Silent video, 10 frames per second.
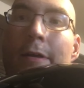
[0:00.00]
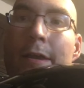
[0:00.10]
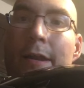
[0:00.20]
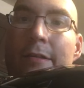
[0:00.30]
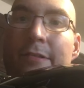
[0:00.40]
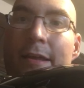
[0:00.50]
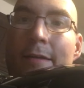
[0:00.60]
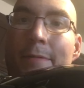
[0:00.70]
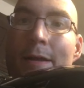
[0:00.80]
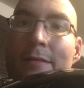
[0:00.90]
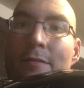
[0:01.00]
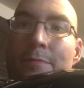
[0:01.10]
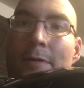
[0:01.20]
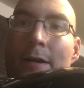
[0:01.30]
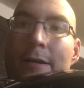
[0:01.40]
what can I say about this
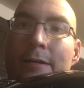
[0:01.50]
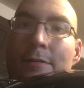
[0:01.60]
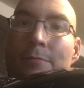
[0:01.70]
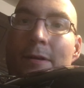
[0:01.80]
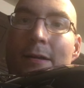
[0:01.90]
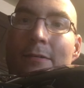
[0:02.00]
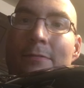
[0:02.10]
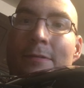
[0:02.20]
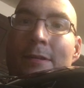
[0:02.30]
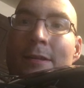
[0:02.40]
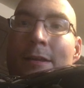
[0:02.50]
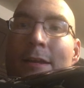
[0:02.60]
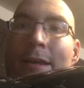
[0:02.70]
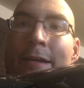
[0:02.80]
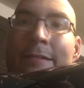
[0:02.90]
product? Well,
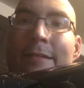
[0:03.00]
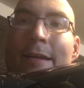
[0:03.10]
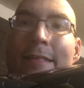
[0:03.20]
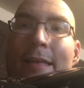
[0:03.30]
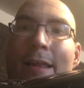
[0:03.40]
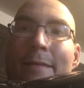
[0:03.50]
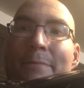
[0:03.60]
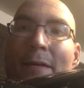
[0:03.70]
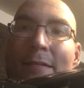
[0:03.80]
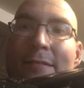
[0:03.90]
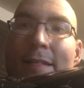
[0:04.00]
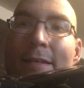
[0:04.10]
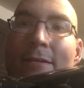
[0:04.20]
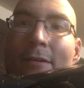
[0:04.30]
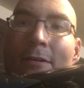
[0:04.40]
it's not that I busted
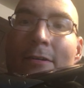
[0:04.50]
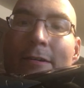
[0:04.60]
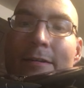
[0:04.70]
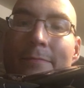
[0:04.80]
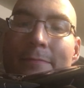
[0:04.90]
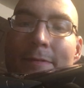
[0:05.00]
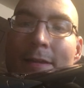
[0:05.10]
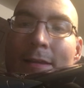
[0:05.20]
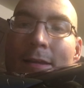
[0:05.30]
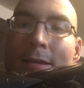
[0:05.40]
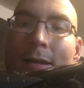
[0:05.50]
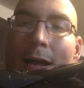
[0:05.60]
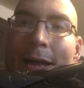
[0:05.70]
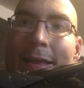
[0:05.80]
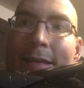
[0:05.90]
the car up.
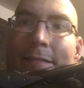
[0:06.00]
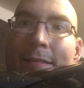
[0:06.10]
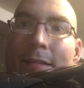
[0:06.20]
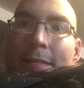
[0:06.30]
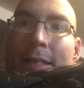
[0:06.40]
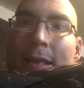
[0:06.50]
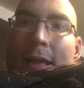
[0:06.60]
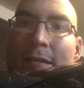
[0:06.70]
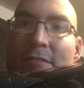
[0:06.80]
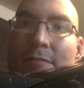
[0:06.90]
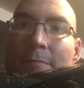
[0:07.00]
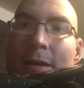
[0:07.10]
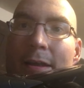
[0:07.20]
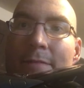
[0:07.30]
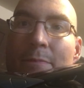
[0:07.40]
I guess this thing has some
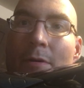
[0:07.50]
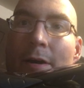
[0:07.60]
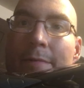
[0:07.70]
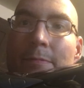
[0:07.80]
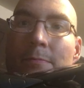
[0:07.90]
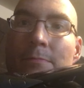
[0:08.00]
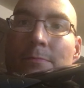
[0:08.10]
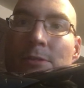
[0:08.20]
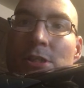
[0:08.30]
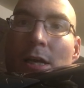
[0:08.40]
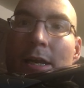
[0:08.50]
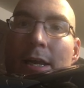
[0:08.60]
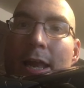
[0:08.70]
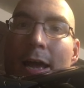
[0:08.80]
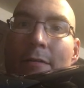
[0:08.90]
kind of problem
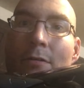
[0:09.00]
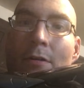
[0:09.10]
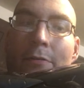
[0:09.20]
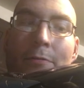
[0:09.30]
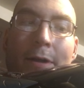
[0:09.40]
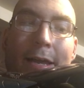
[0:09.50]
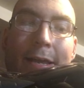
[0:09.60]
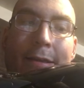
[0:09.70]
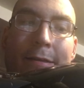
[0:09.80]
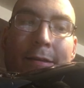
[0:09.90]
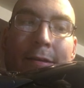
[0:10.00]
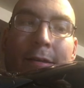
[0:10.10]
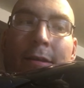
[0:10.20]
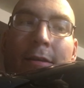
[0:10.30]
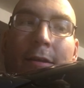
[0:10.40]
shutting down all the way
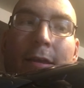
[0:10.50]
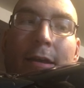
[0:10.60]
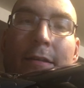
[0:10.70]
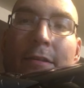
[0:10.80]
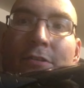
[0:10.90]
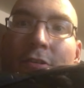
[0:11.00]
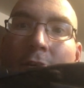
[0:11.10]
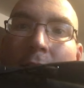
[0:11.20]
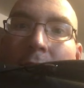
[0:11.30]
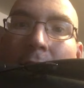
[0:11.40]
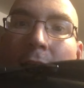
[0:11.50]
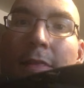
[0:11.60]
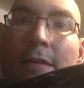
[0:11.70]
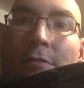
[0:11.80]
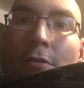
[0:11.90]
because as you can see,
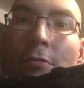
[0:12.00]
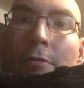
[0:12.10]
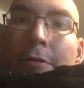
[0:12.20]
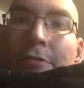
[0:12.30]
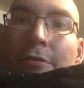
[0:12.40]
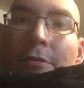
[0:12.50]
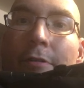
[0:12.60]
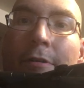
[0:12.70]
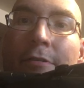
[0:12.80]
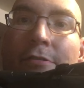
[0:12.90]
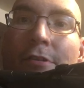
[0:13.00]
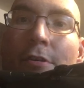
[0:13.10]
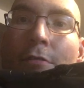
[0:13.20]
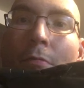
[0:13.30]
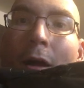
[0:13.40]
these doors are
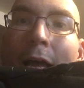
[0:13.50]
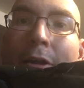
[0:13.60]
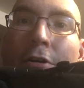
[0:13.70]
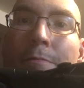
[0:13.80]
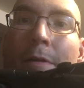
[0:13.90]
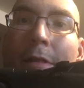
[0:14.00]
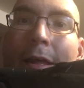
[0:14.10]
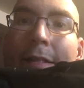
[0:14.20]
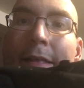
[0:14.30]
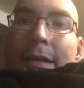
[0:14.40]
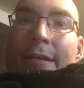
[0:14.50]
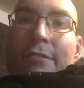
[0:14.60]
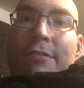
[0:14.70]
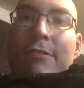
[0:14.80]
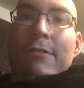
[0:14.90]
still wide open like
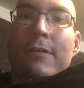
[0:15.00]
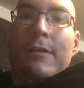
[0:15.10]
this